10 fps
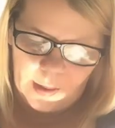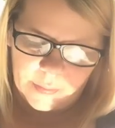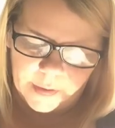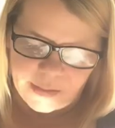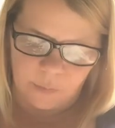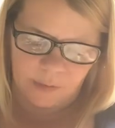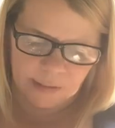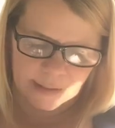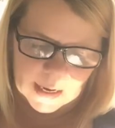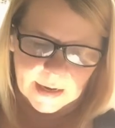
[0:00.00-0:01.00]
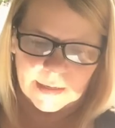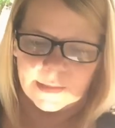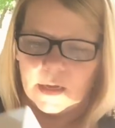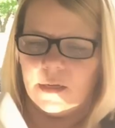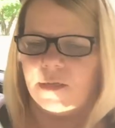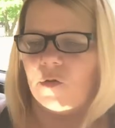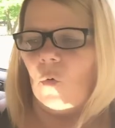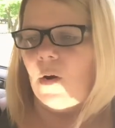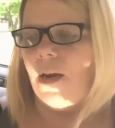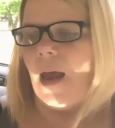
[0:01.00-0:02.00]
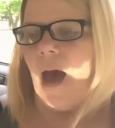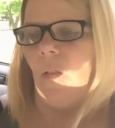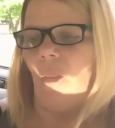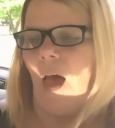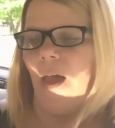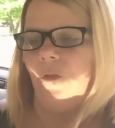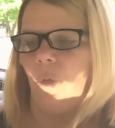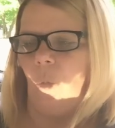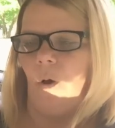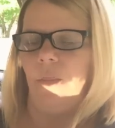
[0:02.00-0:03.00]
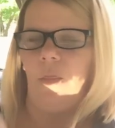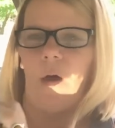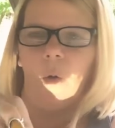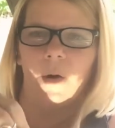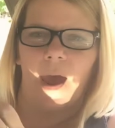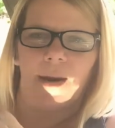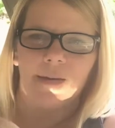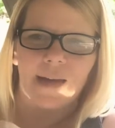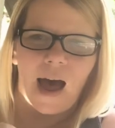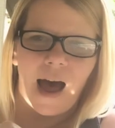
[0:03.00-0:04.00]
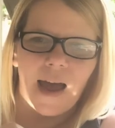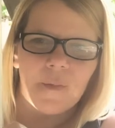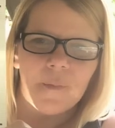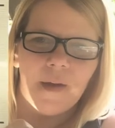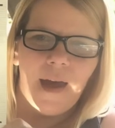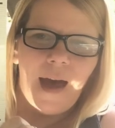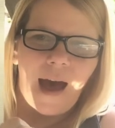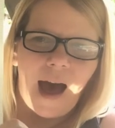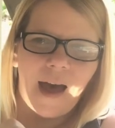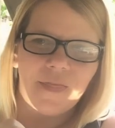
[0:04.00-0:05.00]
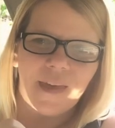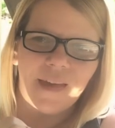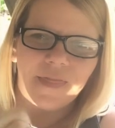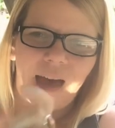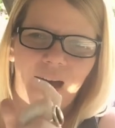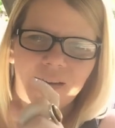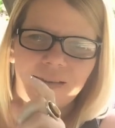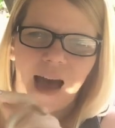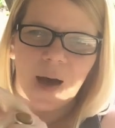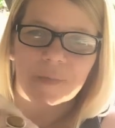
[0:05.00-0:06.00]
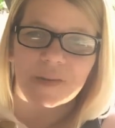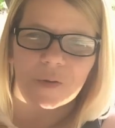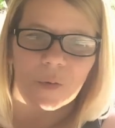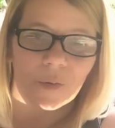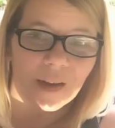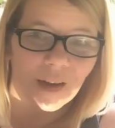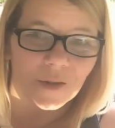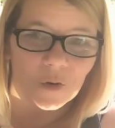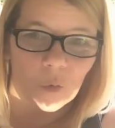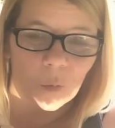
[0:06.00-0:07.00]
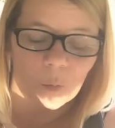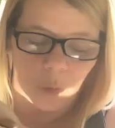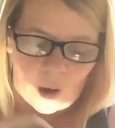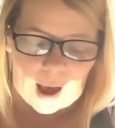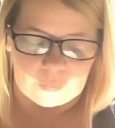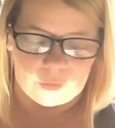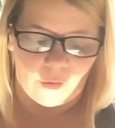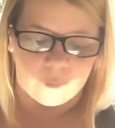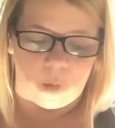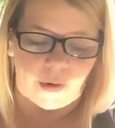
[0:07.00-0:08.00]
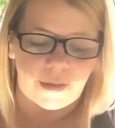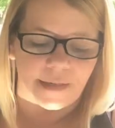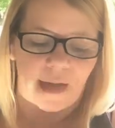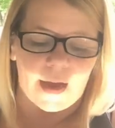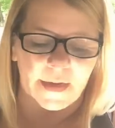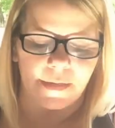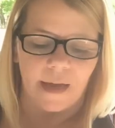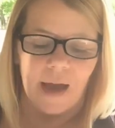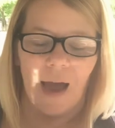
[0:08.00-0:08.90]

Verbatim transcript: This one says, sorting out life one load at a time. I think that is absolutely adorable. I love what it says.